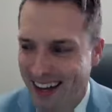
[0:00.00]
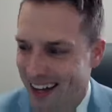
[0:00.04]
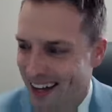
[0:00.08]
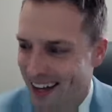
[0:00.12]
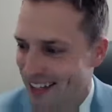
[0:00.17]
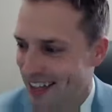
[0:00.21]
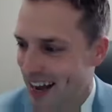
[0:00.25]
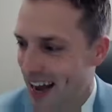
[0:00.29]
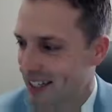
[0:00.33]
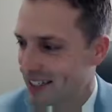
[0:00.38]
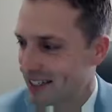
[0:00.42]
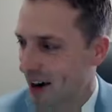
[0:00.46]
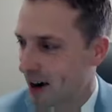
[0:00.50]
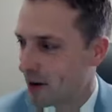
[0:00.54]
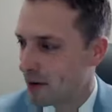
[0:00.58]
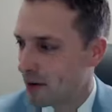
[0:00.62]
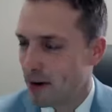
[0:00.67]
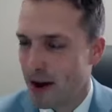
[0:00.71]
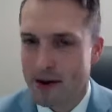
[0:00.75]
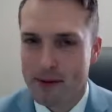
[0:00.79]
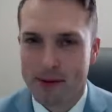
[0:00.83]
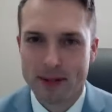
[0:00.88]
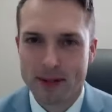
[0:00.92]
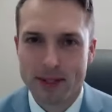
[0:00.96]
that started when
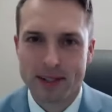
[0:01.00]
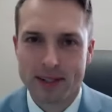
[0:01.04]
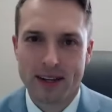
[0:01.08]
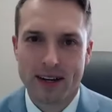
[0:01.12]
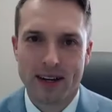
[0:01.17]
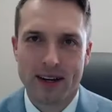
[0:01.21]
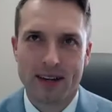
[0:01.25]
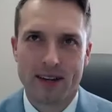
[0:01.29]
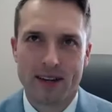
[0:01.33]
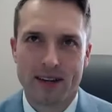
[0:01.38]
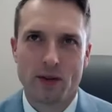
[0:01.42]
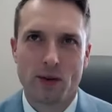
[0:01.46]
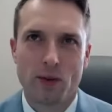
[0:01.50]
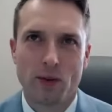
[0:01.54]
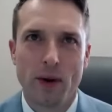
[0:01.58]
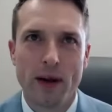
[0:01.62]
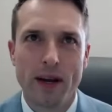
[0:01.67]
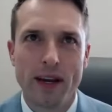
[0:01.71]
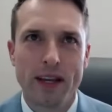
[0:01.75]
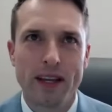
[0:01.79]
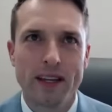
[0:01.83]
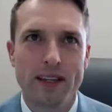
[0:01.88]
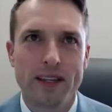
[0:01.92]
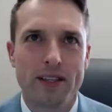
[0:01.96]
I was
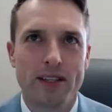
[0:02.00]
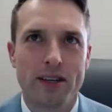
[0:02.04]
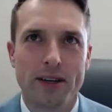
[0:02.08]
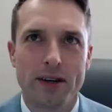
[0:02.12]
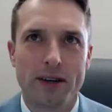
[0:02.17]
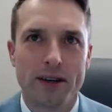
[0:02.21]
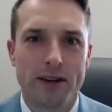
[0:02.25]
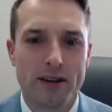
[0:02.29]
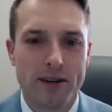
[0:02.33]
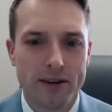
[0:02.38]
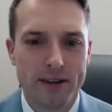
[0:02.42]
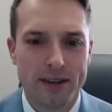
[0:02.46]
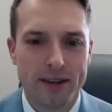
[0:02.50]
22.